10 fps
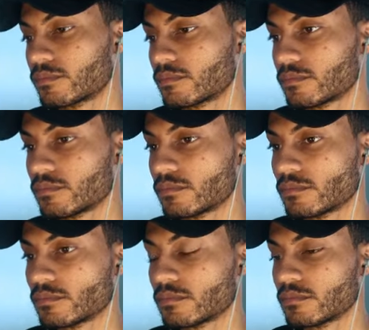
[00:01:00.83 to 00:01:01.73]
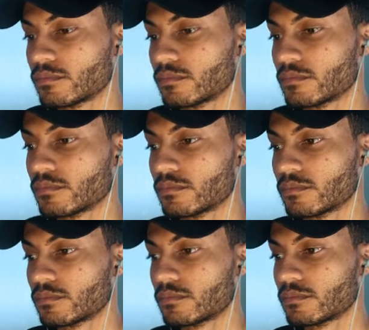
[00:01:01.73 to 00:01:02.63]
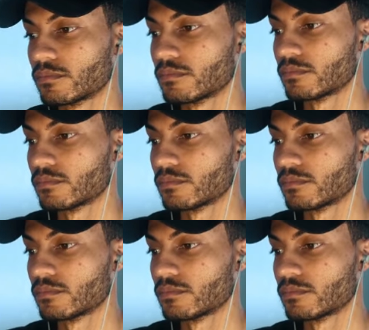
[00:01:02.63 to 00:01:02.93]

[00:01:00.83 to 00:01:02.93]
(silent)